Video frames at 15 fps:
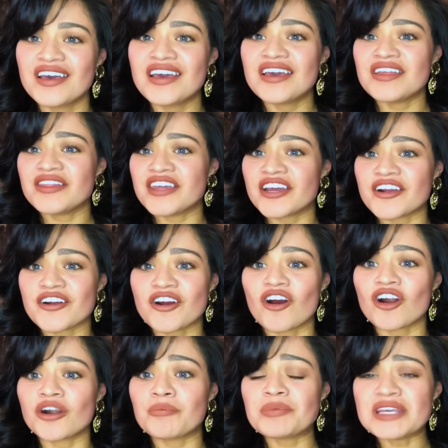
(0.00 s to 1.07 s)
There
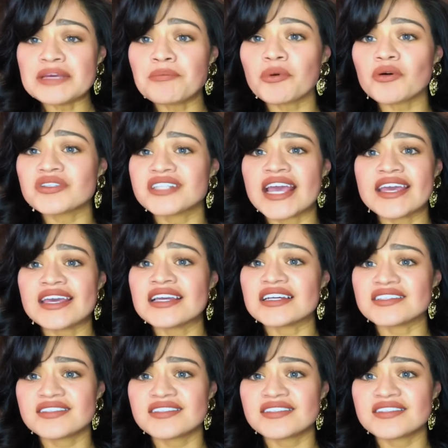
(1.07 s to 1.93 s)
are people taking a